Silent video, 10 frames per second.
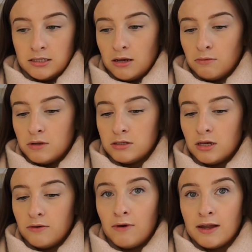So
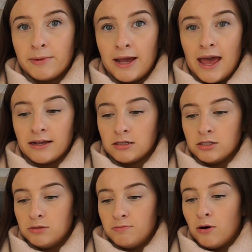once I've weighed my eggs, I
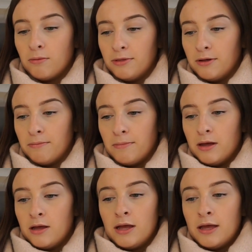just pop
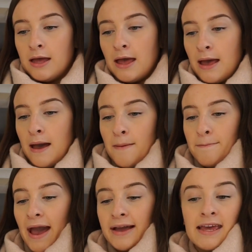them
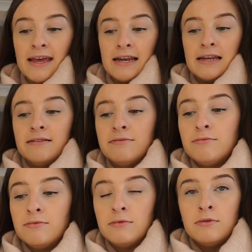back in
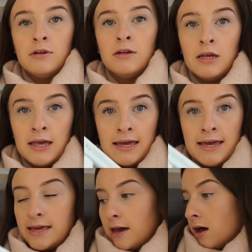
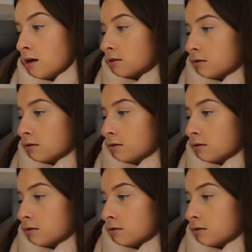here